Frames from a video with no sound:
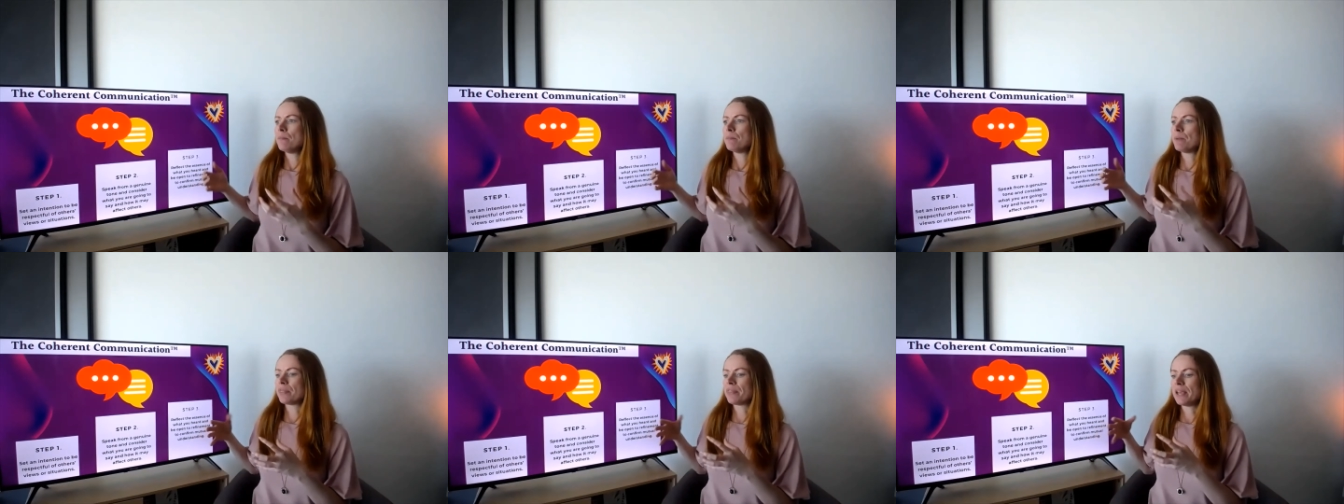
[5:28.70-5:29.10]

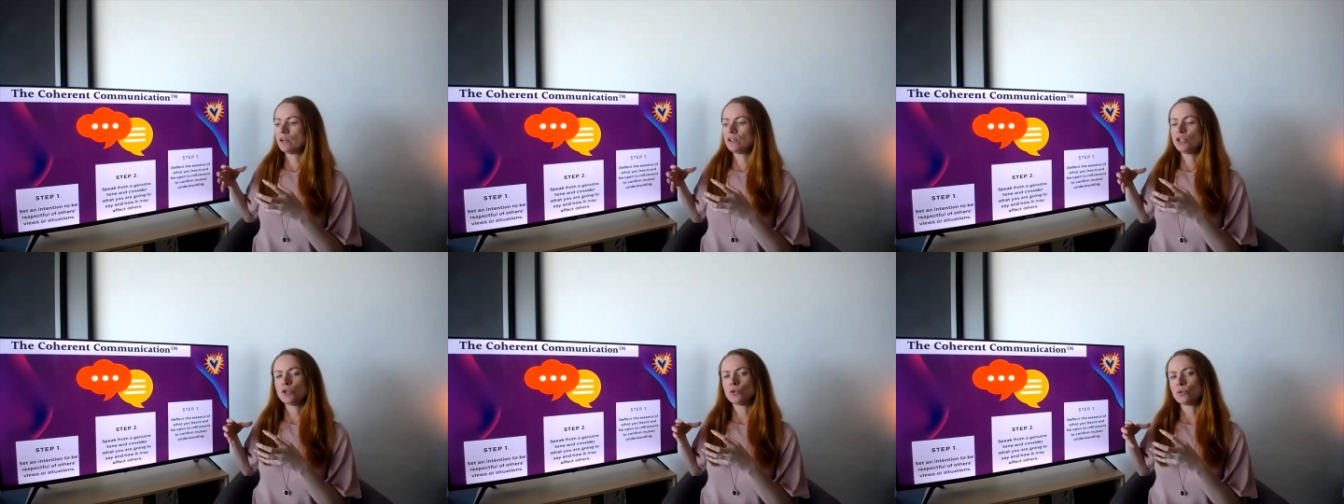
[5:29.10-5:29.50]
but
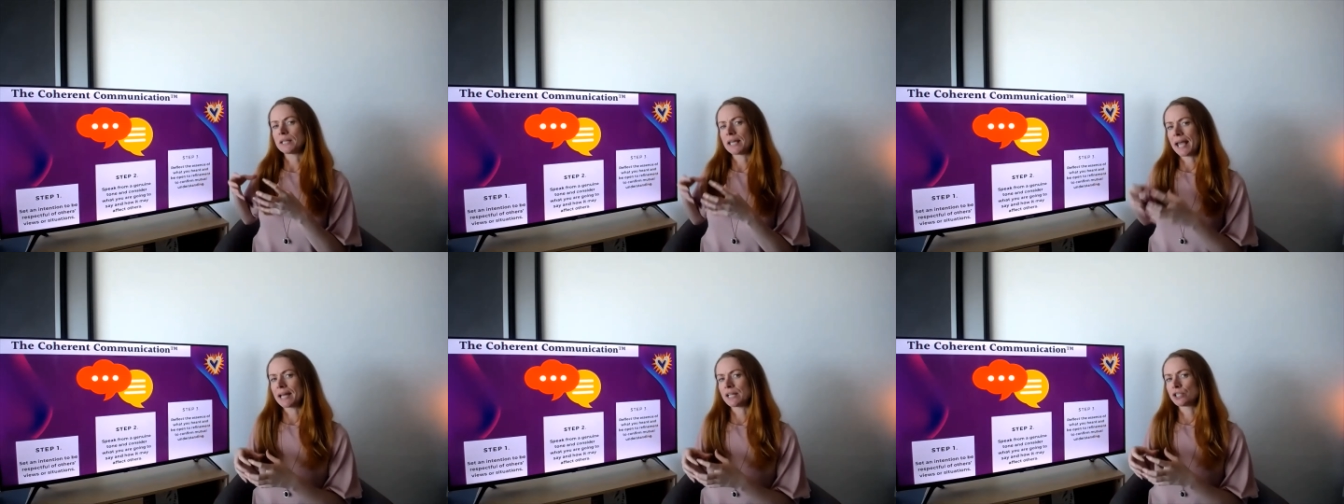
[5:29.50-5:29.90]
then you don't
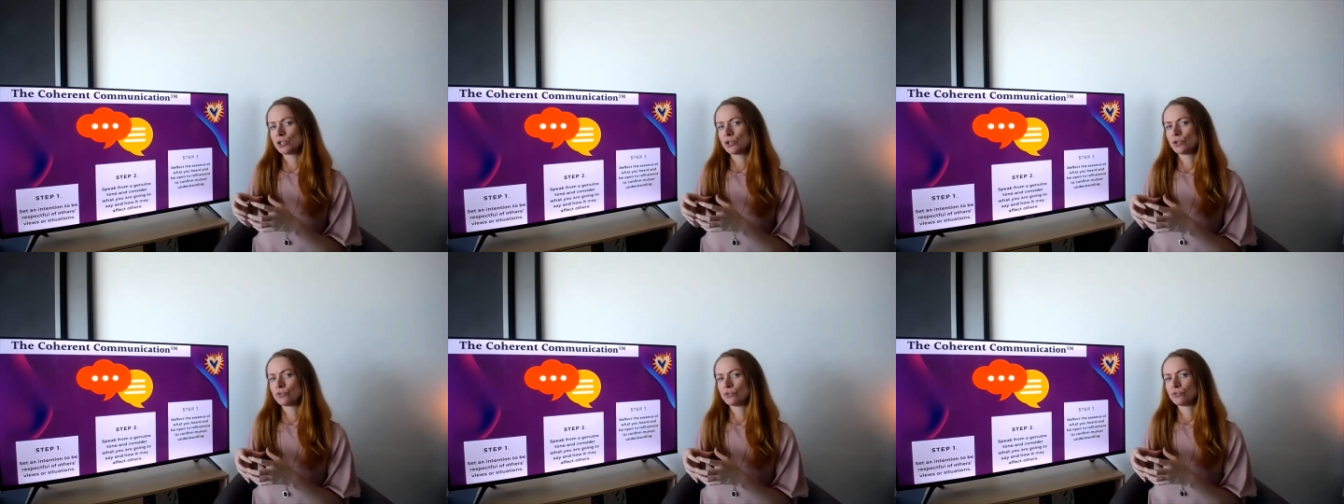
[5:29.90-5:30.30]
get
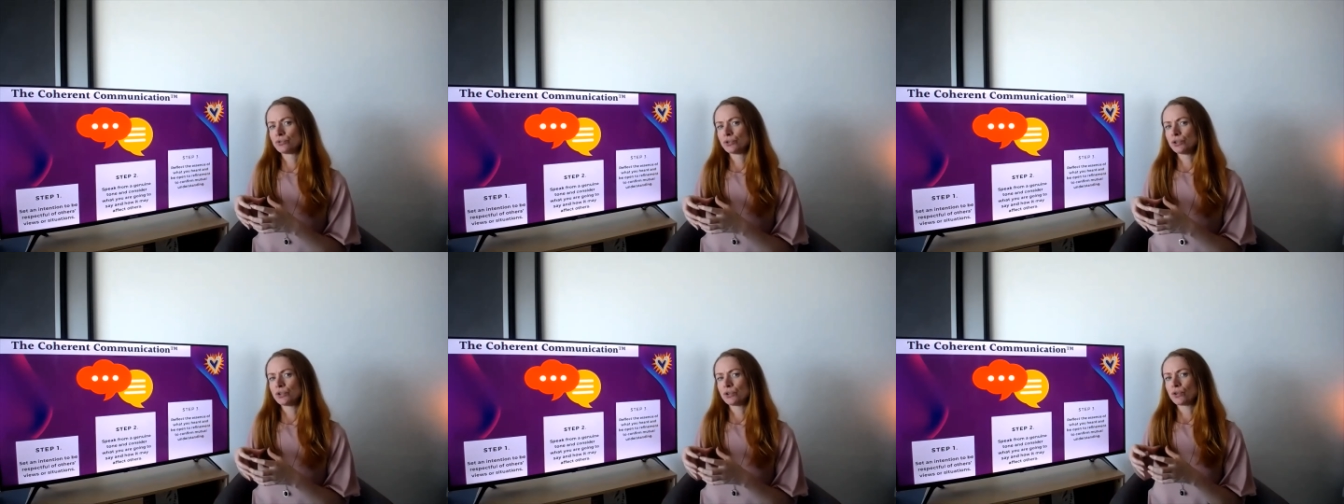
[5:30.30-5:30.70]
to the
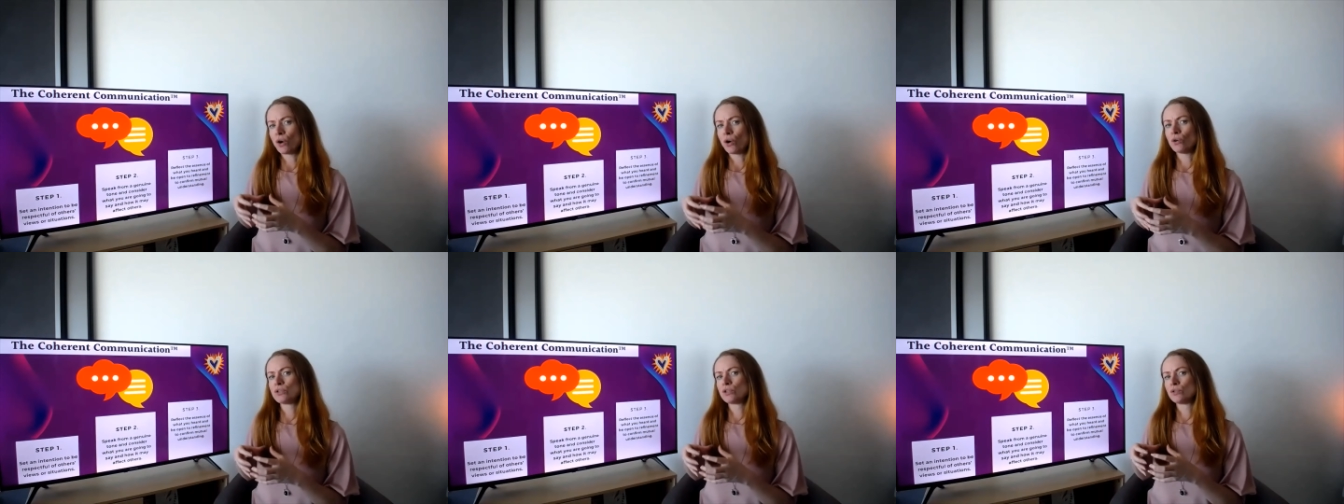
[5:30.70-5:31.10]
root
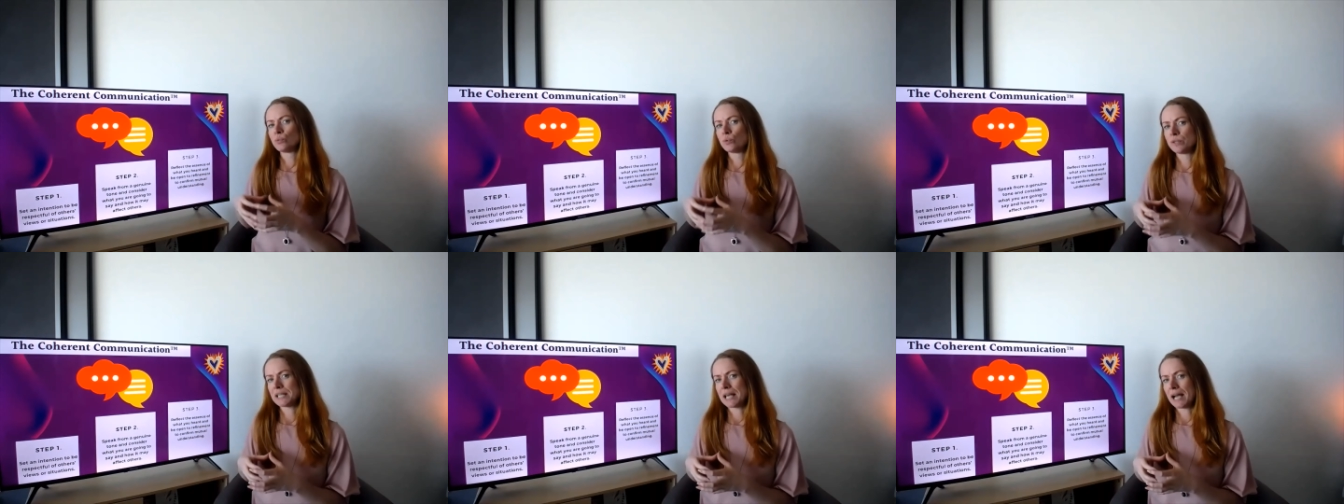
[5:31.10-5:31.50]
cause of
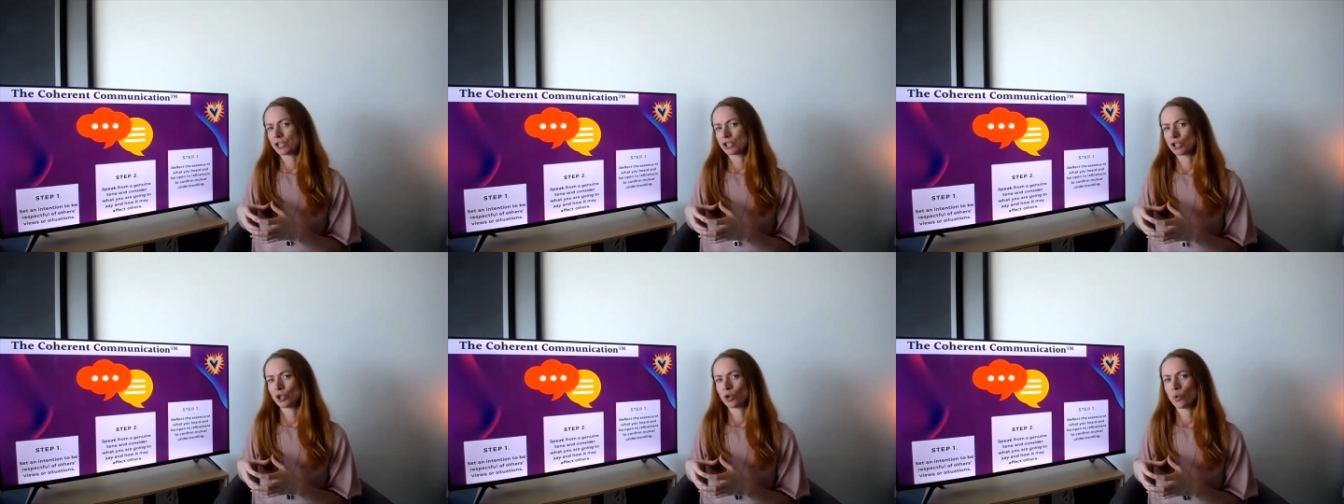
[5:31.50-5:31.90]
what's
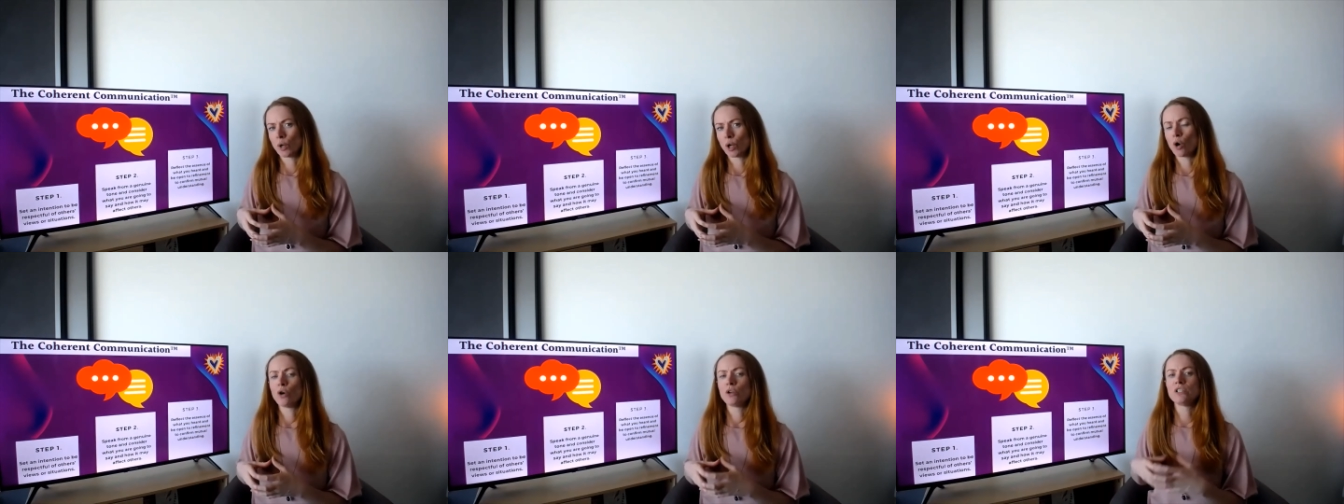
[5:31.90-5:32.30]
actually
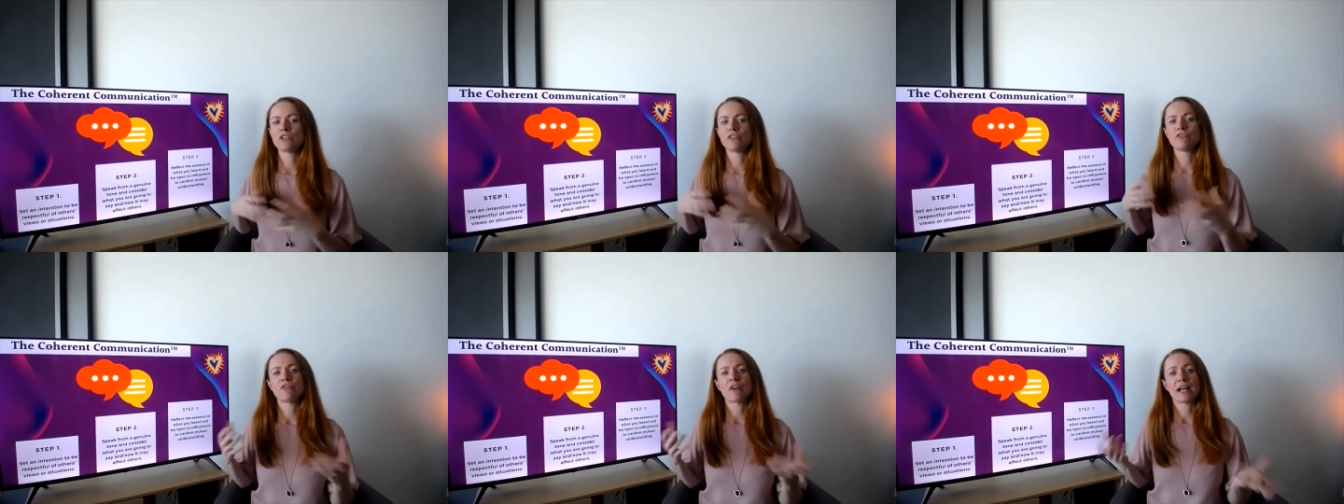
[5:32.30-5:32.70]
going on to
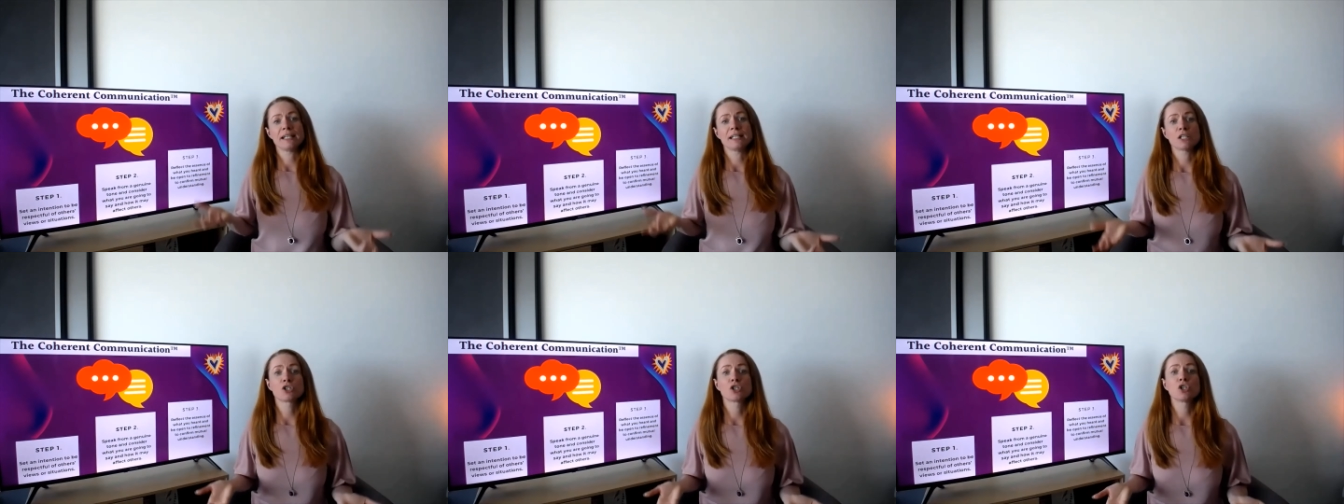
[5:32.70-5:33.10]

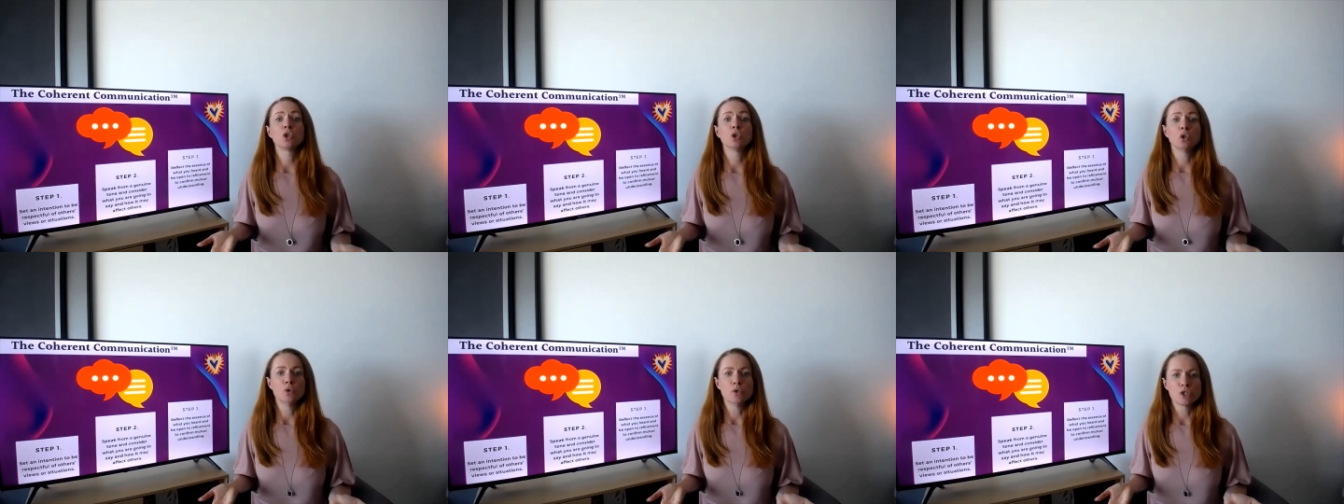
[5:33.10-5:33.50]
find a
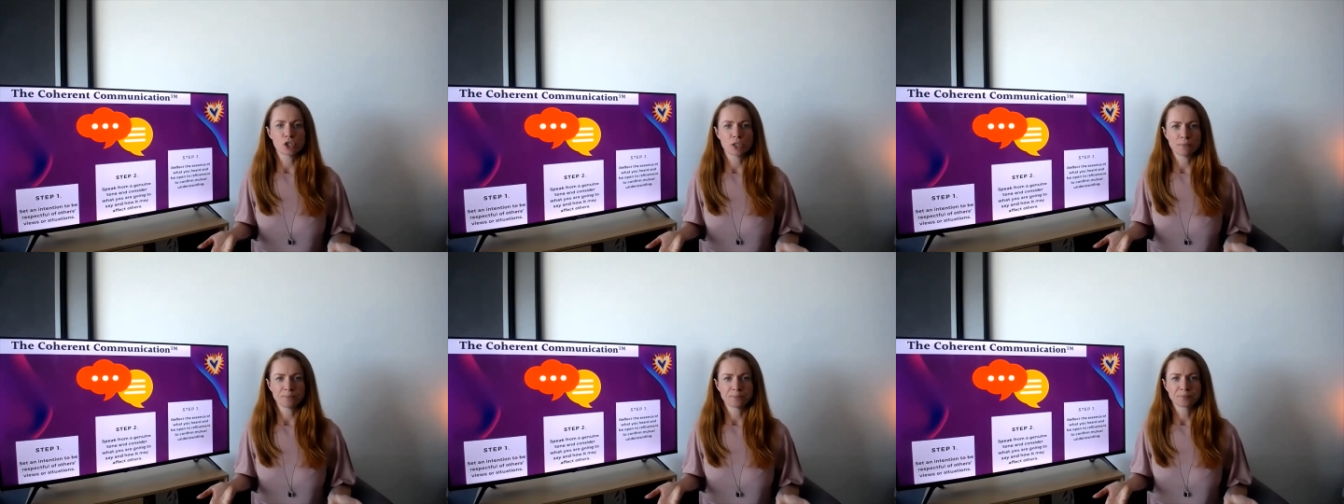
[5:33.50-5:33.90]
solution.